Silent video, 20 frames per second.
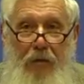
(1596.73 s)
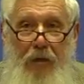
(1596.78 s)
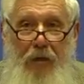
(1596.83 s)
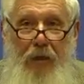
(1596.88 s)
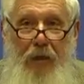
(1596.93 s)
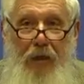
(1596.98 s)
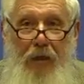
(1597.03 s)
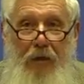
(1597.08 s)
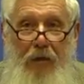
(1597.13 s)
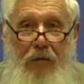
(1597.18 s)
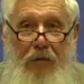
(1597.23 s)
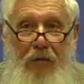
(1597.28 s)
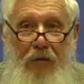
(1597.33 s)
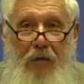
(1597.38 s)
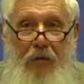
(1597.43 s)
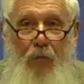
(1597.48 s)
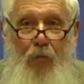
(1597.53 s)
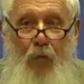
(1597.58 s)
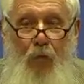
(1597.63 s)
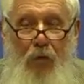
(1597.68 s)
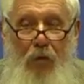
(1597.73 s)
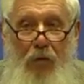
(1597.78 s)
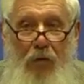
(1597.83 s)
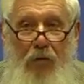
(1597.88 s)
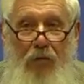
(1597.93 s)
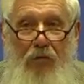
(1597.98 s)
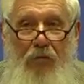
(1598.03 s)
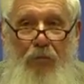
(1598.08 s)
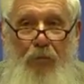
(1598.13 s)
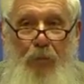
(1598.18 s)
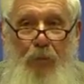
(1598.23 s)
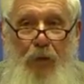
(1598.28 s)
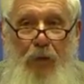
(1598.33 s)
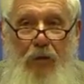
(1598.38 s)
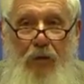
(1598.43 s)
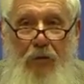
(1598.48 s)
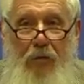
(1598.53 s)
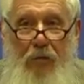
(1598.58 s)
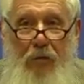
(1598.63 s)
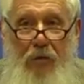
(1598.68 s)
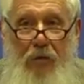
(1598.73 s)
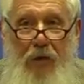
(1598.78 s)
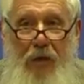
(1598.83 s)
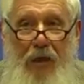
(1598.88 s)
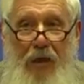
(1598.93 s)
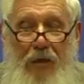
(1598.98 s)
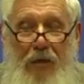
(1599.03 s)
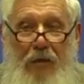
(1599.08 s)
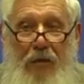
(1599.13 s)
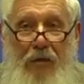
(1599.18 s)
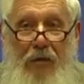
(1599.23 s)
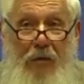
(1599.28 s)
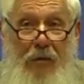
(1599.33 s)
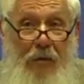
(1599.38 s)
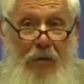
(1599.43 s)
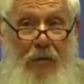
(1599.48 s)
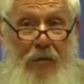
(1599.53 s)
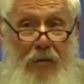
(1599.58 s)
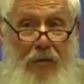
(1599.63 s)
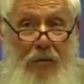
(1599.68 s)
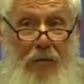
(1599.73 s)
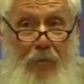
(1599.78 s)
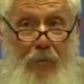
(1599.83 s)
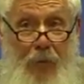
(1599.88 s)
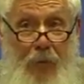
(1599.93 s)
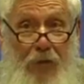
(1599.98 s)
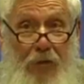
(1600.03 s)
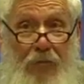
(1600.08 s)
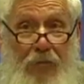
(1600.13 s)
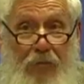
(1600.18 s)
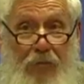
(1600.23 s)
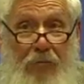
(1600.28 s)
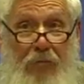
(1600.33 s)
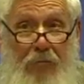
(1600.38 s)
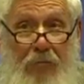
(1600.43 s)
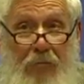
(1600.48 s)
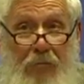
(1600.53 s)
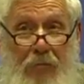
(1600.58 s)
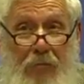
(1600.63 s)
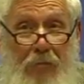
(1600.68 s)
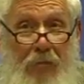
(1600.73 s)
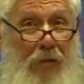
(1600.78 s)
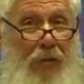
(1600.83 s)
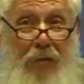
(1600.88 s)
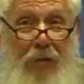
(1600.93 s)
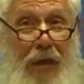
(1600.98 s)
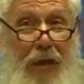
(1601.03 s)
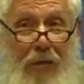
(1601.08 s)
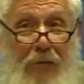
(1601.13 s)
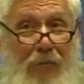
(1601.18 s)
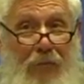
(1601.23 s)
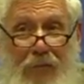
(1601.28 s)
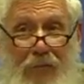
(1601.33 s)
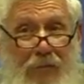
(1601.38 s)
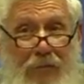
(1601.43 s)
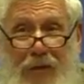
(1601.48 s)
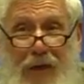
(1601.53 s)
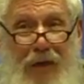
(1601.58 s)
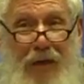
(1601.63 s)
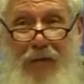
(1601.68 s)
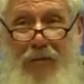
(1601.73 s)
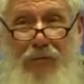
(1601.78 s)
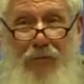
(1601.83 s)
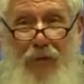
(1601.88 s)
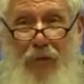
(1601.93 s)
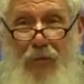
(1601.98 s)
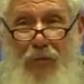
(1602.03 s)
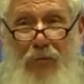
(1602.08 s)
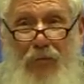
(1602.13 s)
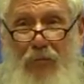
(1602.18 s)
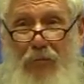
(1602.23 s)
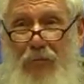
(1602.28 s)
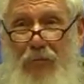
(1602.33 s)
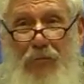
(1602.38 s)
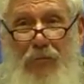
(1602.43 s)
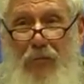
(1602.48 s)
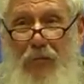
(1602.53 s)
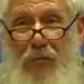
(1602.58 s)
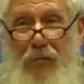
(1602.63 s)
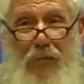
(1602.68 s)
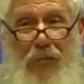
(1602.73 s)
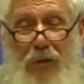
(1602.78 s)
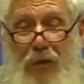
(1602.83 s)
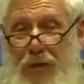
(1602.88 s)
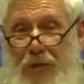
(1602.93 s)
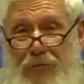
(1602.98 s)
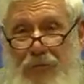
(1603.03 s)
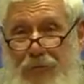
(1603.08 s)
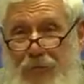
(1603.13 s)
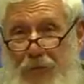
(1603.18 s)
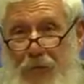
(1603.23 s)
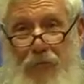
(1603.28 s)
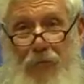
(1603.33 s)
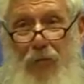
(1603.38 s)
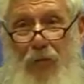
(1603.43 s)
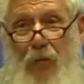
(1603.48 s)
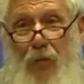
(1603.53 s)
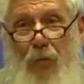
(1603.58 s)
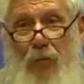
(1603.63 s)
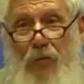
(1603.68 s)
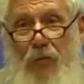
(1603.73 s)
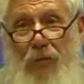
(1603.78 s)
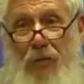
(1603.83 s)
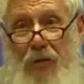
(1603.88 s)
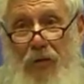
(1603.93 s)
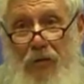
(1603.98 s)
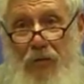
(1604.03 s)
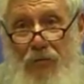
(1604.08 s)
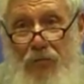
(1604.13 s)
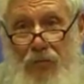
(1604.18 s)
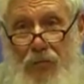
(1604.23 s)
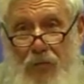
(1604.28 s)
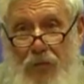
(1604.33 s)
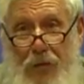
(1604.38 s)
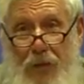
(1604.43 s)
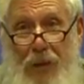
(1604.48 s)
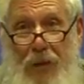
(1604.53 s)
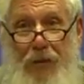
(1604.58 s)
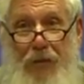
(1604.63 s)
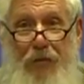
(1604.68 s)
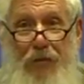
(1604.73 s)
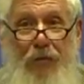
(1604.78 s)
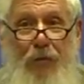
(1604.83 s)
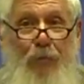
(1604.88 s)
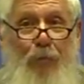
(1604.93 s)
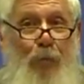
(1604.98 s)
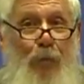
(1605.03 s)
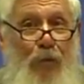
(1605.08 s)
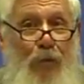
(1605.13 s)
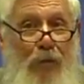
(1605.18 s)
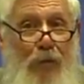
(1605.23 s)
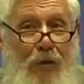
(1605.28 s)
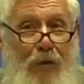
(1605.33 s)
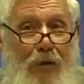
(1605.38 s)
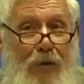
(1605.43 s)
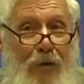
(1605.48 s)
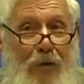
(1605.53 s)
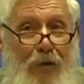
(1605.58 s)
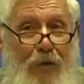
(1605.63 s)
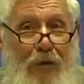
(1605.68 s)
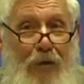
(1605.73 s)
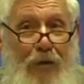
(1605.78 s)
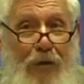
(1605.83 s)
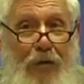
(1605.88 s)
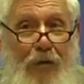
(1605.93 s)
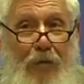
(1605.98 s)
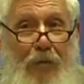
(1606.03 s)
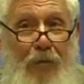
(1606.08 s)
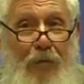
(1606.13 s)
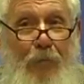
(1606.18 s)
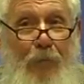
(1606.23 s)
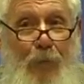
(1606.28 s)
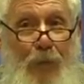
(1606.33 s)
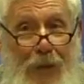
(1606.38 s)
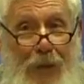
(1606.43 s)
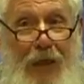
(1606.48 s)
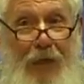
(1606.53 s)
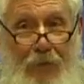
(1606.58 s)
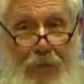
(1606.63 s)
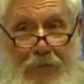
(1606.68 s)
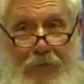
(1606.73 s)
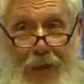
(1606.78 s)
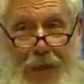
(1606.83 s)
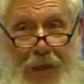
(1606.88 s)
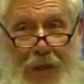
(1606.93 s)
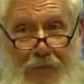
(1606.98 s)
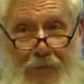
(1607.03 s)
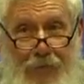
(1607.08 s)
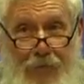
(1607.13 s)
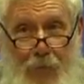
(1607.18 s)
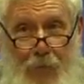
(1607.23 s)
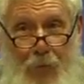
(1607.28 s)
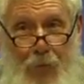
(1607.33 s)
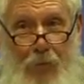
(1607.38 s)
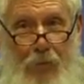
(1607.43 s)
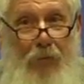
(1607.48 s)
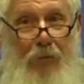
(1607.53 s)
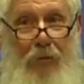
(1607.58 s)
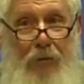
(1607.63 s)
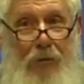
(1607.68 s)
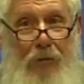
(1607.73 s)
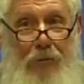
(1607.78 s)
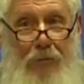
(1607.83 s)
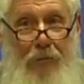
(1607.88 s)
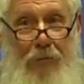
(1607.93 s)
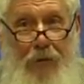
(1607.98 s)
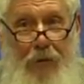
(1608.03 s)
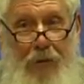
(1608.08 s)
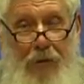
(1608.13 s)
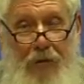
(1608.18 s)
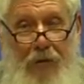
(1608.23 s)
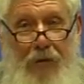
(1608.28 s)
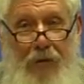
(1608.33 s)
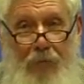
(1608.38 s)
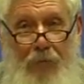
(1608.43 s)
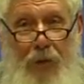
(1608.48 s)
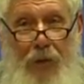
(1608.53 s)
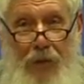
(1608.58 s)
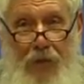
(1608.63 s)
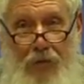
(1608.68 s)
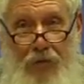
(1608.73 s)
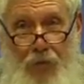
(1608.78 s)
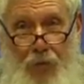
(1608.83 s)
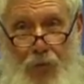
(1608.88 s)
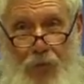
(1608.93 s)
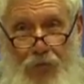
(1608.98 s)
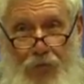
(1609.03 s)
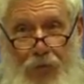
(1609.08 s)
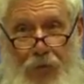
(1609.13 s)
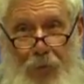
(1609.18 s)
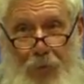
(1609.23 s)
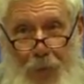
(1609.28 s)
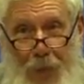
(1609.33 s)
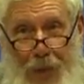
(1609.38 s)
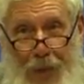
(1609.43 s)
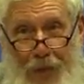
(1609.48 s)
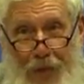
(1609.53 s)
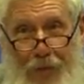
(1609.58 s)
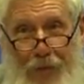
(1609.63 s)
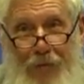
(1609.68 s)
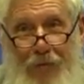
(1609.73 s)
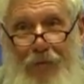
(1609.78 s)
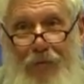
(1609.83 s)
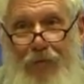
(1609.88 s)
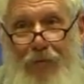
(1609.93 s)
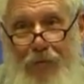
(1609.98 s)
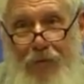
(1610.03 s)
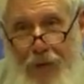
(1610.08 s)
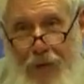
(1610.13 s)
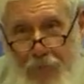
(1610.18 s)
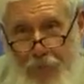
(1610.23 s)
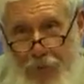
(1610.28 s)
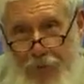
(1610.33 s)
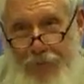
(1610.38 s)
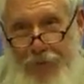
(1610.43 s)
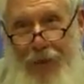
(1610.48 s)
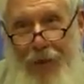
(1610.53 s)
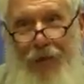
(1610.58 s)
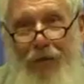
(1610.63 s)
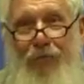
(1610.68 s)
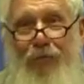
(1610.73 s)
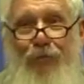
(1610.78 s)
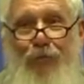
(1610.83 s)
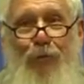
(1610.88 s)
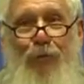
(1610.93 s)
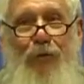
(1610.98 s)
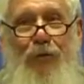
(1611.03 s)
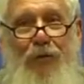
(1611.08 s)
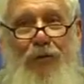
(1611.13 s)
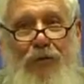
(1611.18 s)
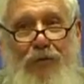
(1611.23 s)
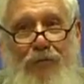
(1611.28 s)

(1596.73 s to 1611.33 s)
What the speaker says: And it was because, and the peace, I have no love for the Romans. They destroyed our temple. But they were ready for war. Yeah? And when the Jews rebelled, they were ready for it.